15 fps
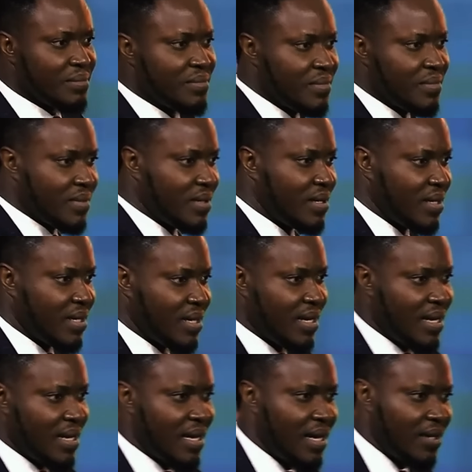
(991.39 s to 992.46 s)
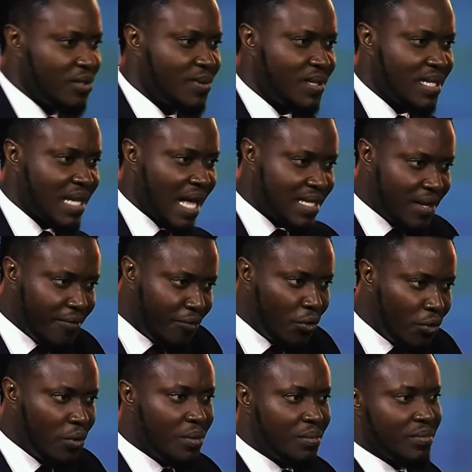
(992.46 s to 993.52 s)
And Holy Spirit says, I said, follow
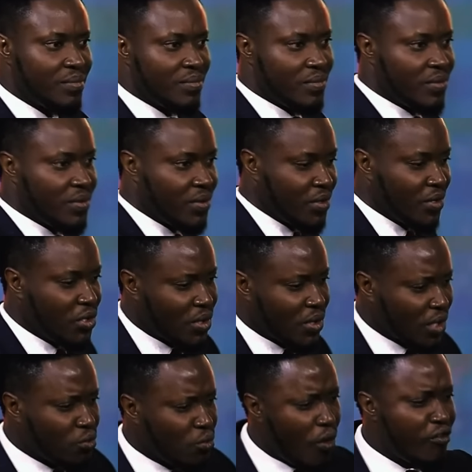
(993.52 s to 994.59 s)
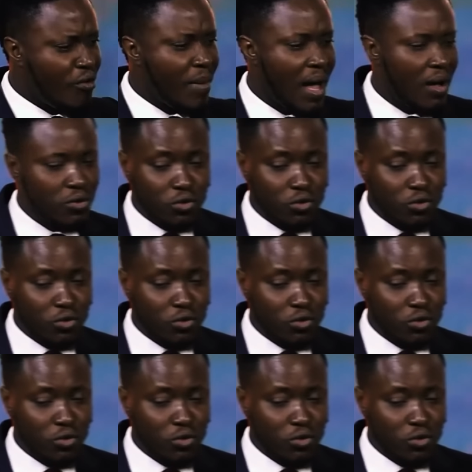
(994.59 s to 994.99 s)
him. So I had to walk from my house.